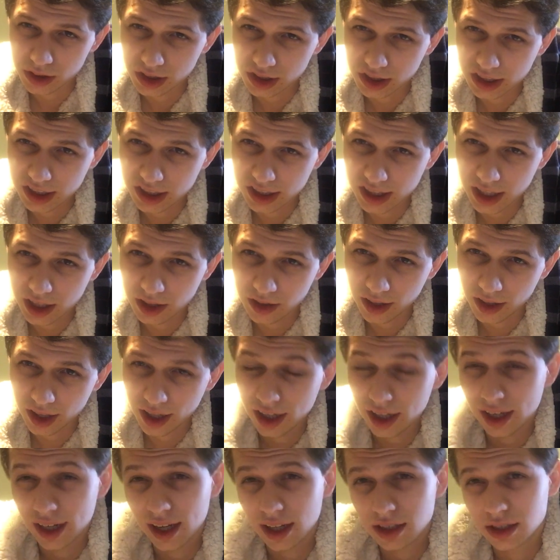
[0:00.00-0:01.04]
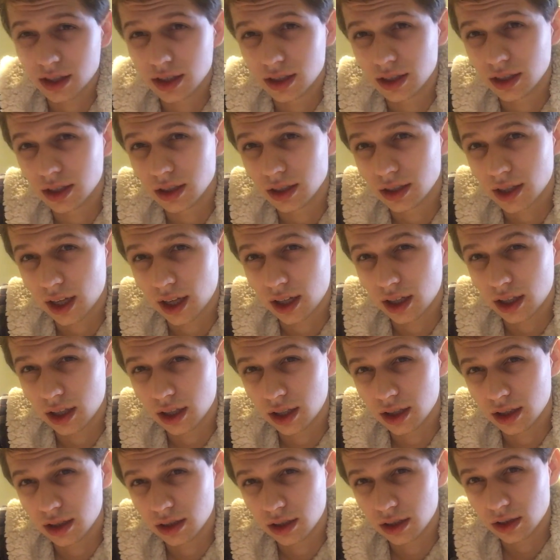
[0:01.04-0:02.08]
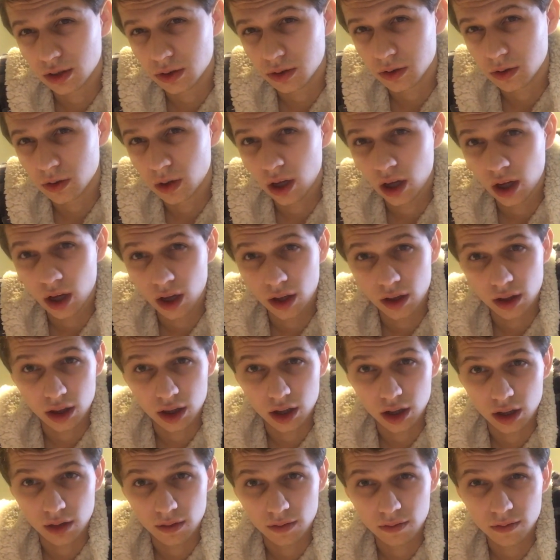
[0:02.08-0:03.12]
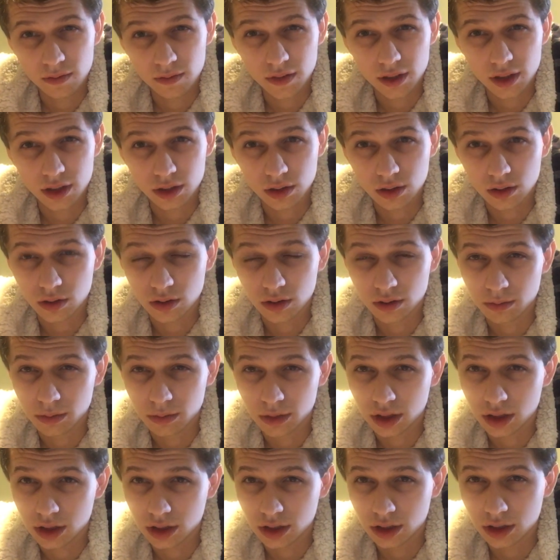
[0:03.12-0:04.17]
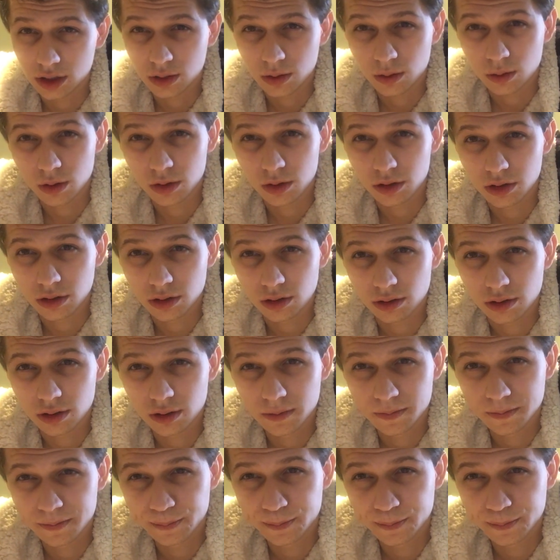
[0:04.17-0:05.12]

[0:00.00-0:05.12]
and degenerated as it descended into the physical and material world.